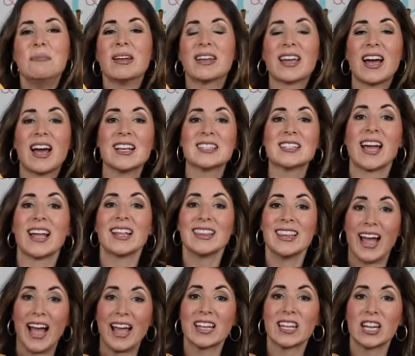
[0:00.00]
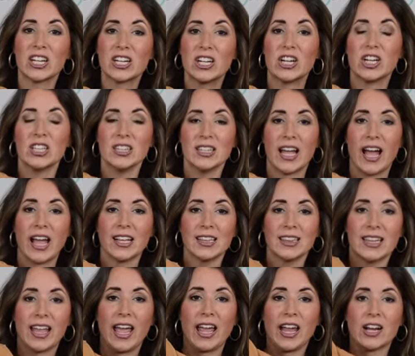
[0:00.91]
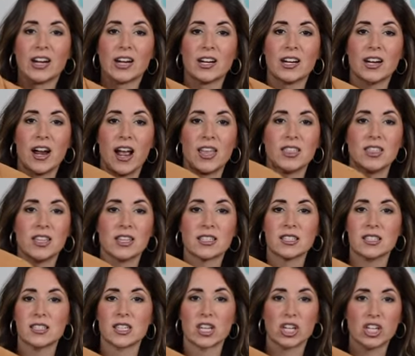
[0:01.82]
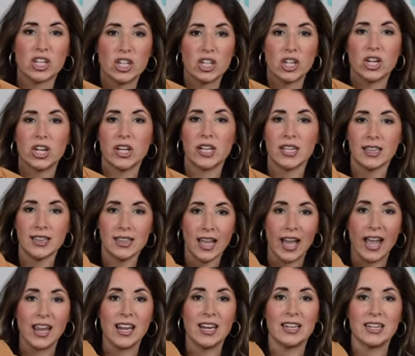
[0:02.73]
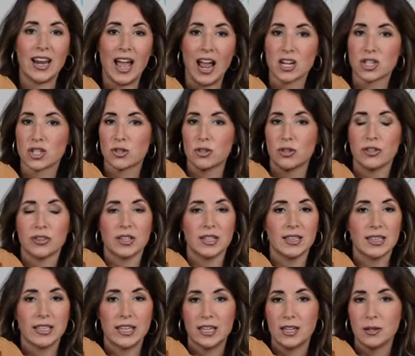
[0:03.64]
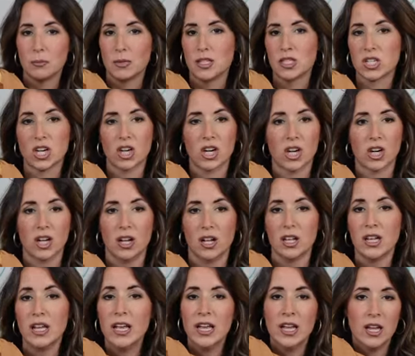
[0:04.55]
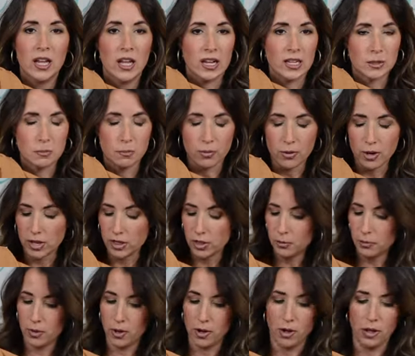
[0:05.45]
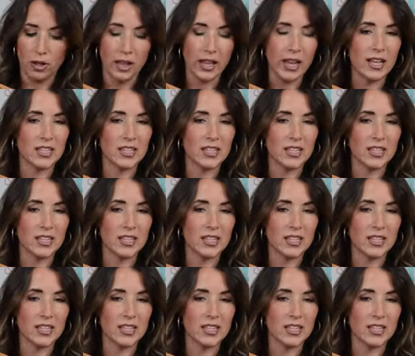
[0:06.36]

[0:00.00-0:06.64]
because I like a good light layer and this is a good light natural. The linen material is breathable.